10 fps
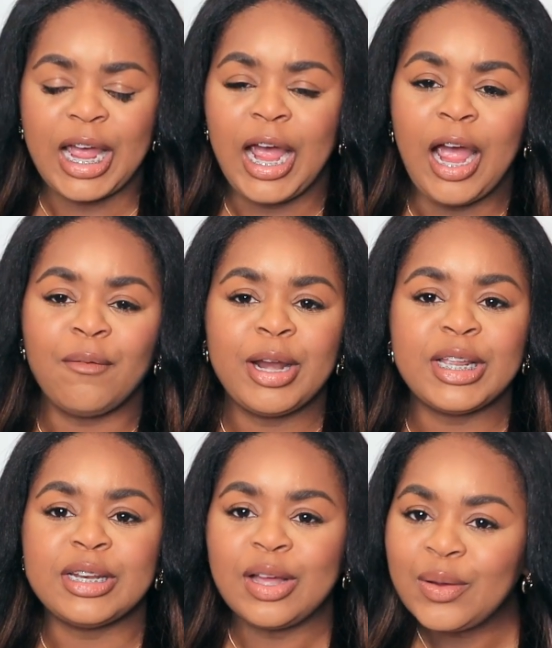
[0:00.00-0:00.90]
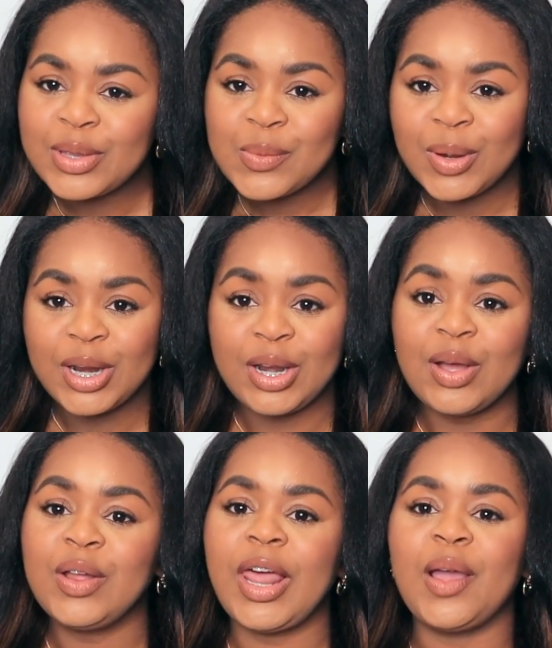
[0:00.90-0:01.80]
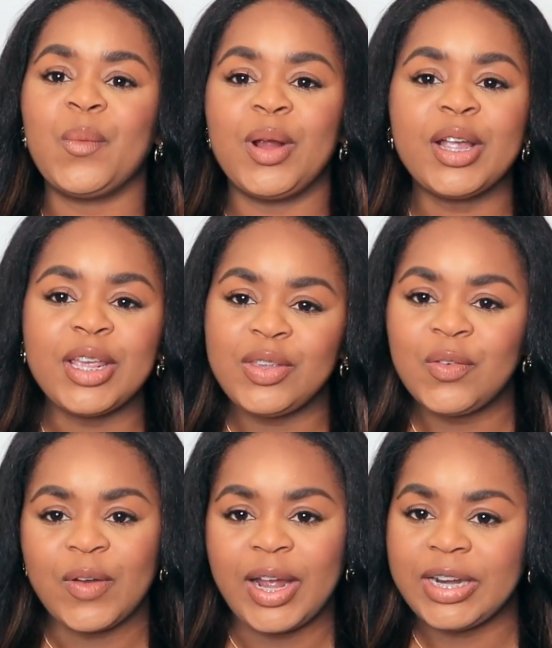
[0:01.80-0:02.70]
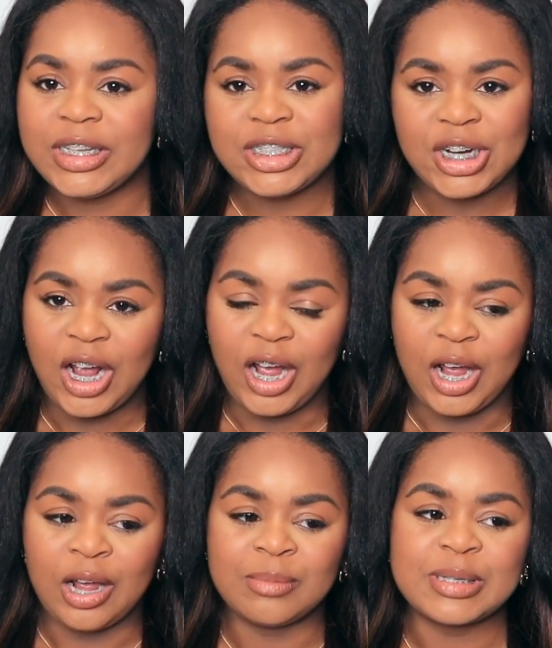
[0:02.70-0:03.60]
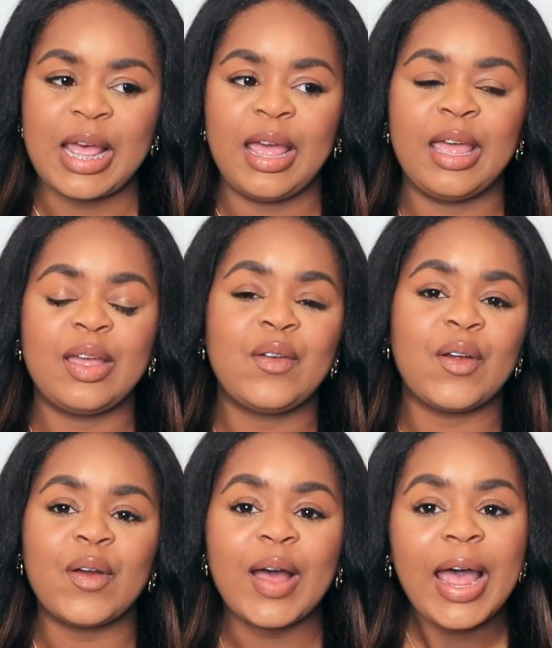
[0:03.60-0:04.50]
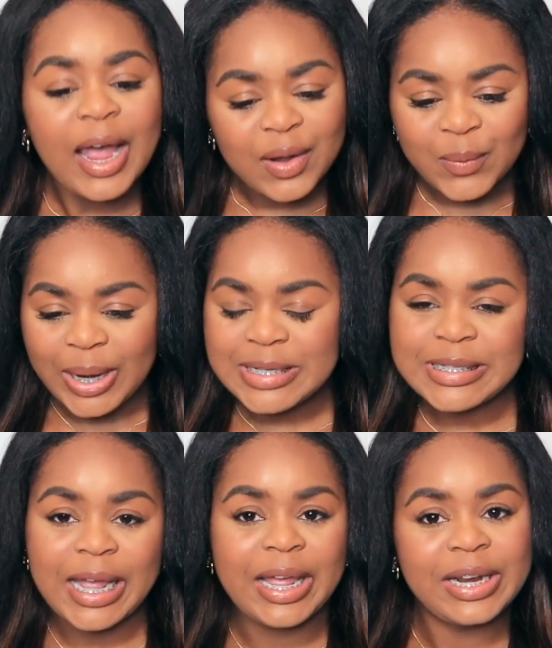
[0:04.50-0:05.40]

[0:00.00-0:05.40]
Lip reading: I already know you want to know, like, where can you find these jobs? Girl, how do I sign